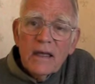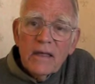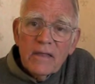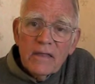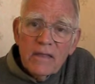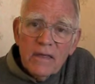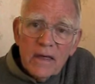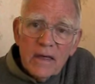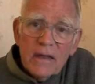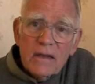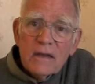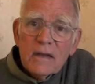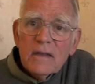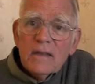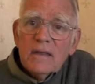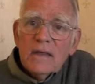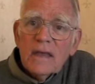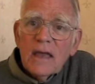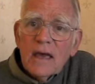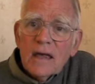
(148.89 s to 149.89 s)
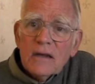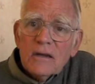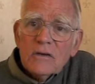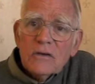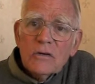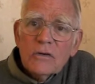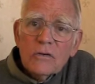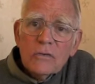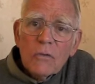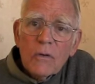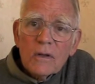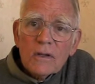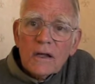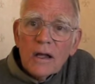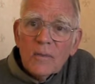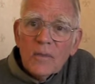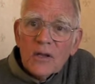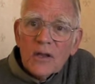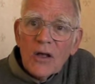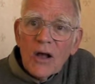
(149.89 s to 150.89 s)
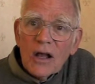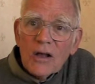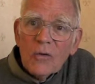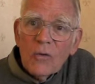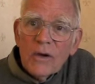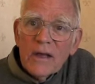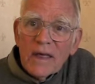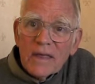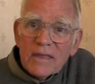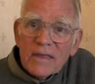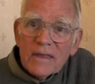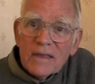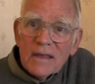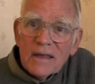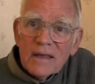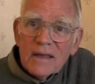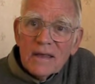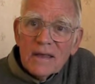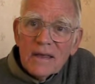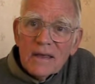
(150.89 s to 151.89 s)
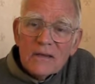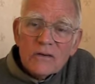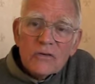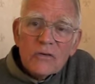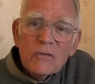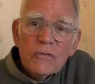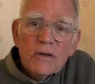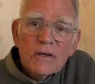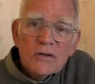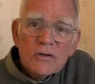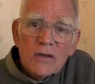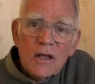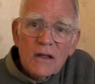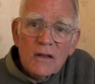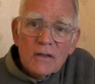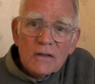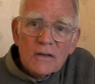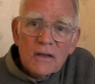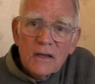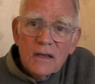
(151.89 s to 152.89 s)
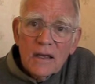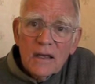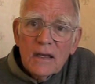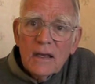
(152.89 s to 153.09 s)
then the attitude will come along with as a result.